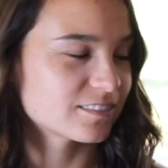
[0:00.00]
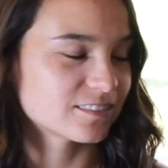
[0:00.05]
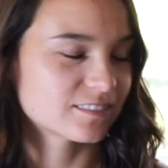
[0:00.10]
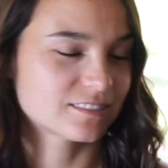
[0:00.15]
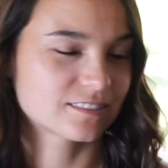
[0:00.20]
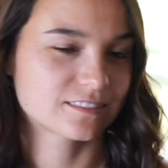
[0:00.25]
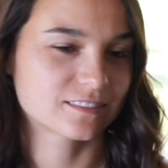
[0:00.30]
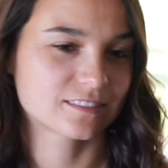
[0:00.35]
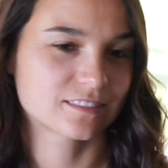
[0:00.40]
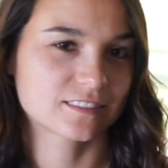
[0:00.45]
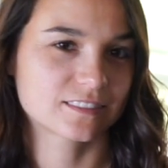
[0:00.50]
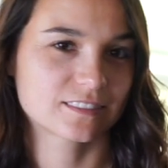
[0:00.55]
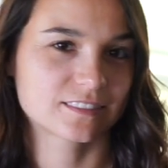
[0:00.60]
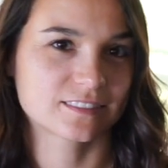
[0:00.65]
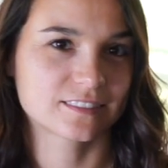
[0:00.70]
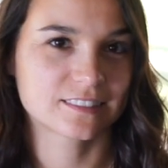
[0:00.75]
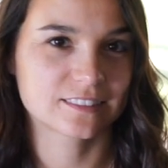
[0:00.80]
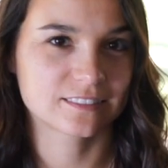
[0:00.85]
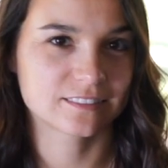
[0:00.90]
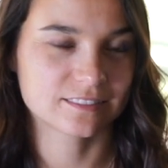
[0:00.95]

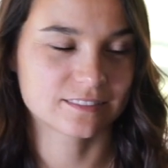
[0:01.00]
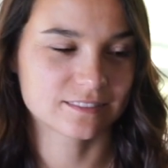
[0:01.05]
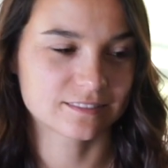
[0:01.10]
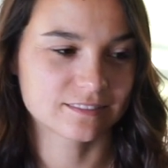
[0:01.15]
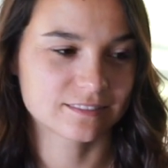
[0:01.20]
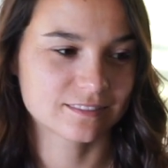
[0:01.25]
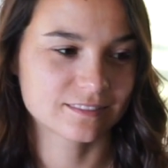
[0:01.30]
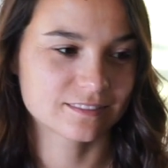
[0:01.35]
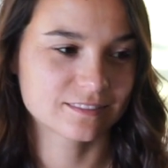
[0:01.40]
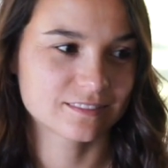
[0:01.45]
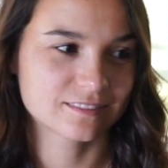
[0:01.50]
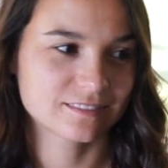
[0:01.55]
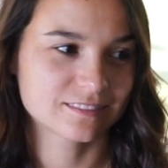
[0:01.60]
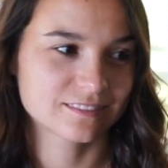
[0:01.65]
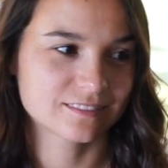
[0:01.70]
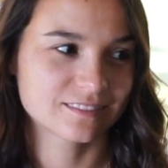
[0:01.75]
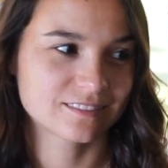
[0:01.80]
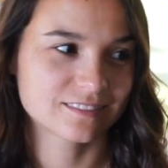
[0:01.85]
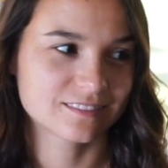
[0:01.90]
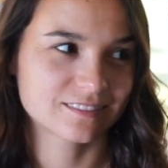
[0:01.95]

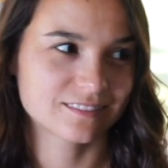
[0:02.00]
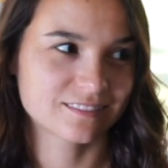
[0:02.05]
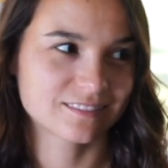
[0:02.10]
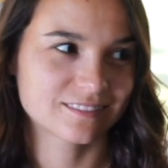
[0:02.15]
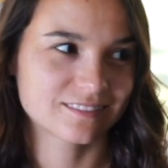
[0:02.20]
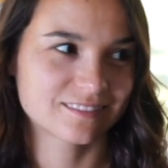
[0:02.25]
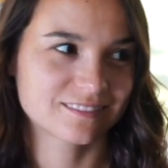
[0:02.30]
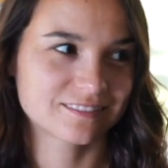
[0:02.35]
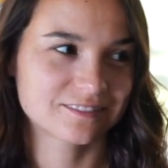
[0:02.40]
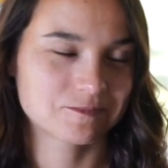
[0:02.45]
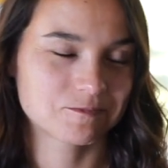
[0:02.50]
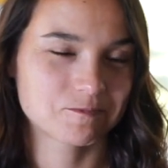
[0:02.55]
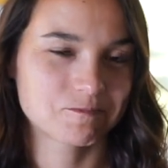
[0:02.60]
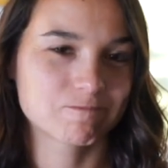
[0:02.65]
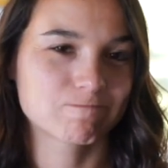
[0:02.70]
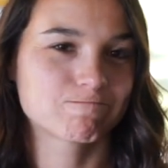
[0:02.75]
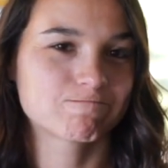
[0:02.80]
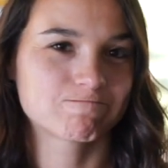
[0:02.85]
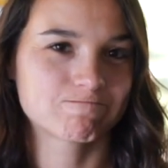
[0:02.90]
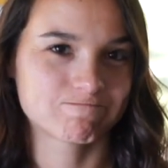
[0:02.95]

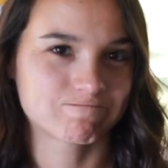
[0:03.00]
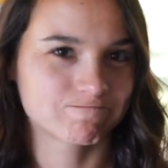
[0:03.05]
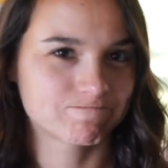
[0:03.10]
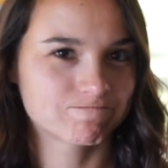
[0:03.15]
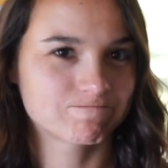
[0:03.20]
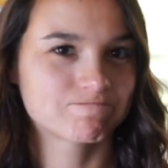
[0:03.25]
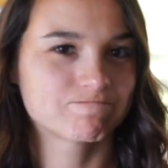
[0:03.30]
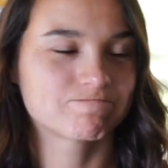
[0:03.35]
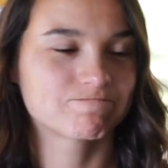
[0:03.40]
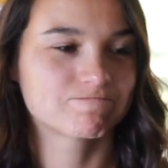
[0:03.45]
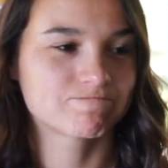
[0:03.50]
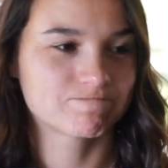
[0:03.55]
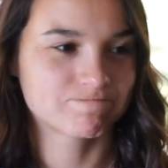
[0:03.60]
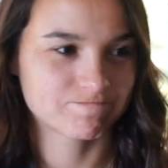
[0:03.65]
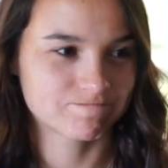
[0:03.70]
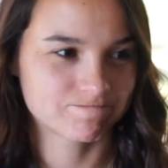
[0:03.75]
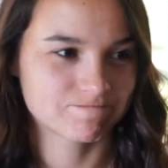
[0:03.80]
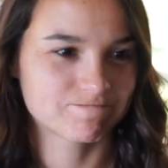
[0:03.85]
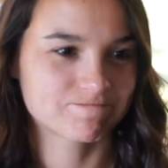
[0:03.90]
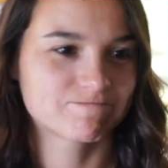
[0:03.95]

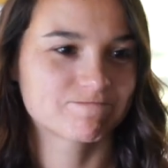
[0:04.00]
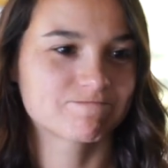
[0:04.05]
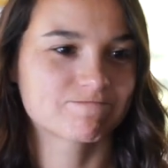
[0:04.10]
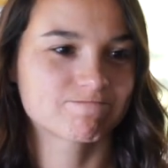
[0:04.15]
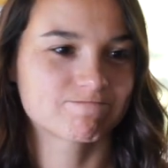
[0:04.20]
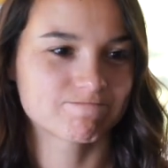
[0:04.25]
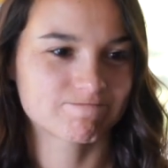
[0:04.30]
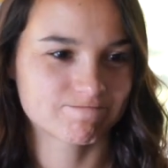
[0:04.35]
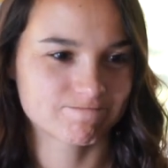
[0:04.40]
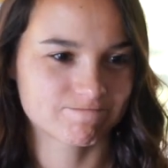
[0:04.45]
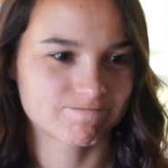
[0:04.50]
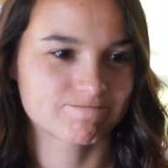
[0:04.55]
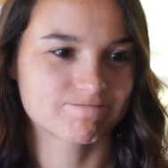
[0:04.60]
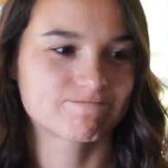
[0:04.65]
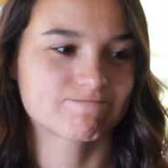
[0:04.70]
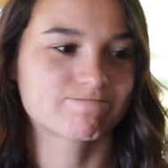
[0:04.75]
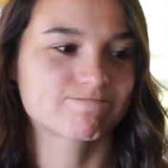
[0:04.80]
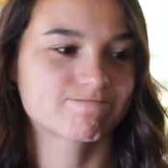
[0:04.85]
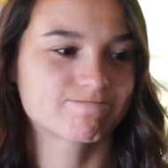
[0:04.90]
[no speech]